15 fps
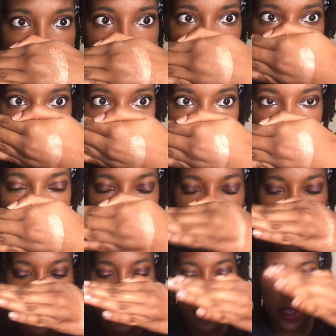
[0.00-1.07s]
and it is so
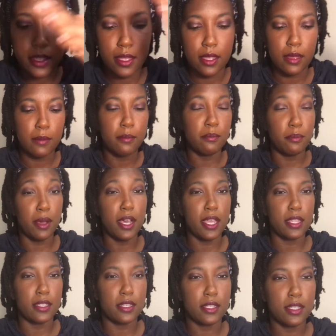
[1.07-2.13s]
pretty.
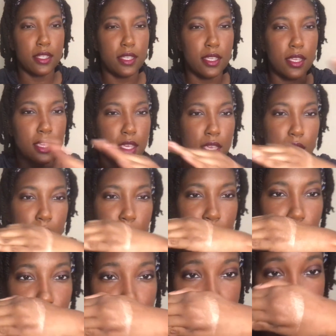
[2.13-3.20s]
But
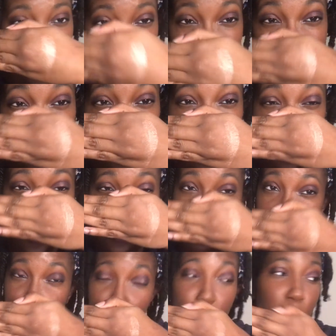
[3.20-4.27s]
when you use this
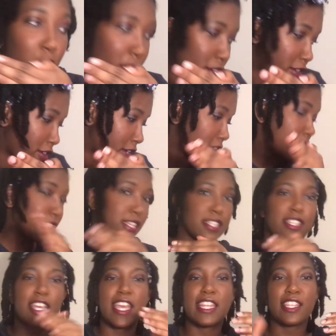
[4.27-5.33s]
with water, it
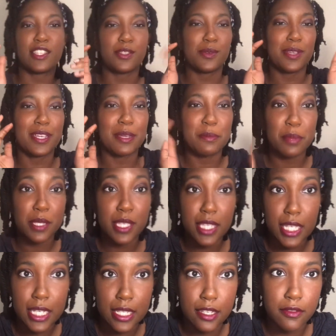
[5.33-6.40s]
changes into a
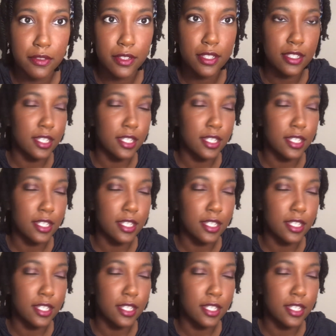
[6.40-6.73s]
completely different